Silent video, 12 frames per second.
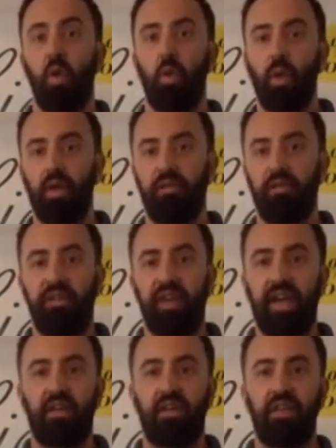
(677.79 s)
will
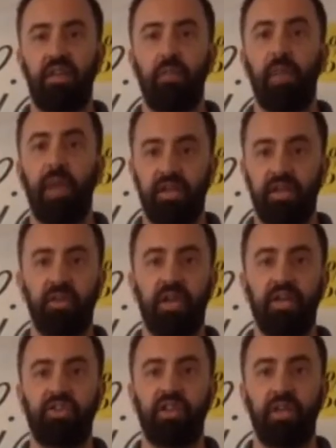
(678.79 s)
affect the
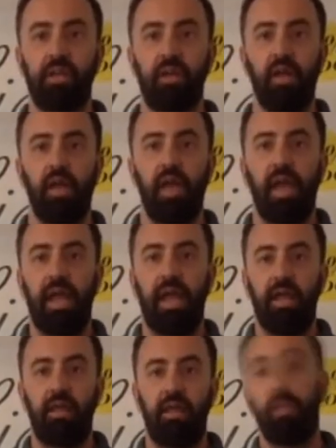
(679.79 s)
penetration
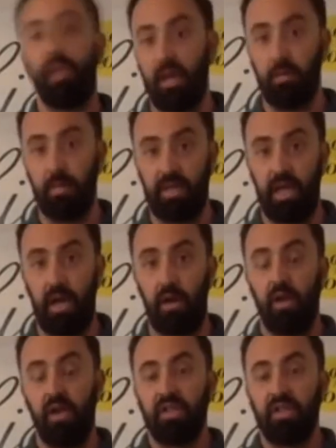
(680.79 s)
and the pigment there.